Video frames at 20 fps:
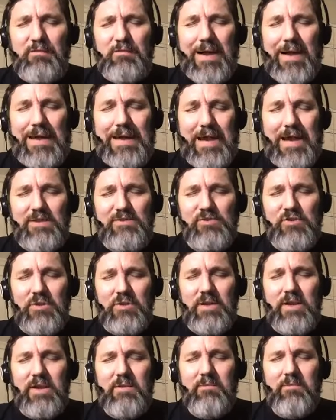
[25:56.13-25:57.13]

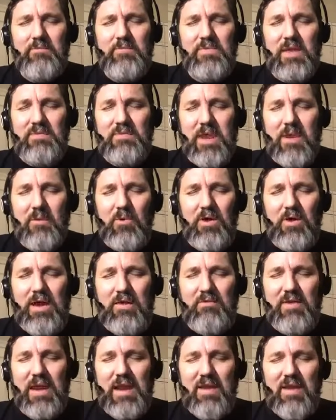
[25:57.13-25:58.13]
financially, that they will
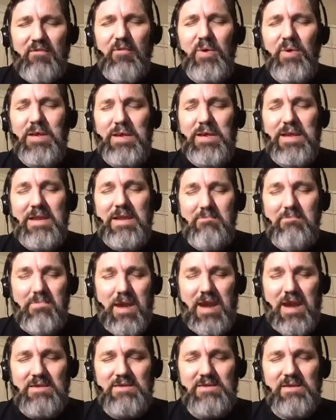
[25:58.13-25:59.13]
have every need
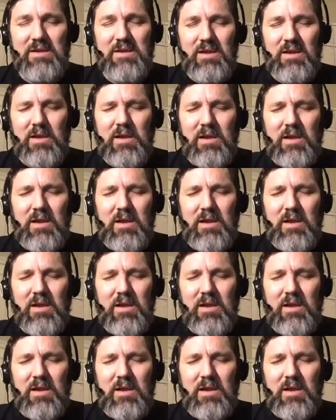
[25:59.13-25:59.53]
met.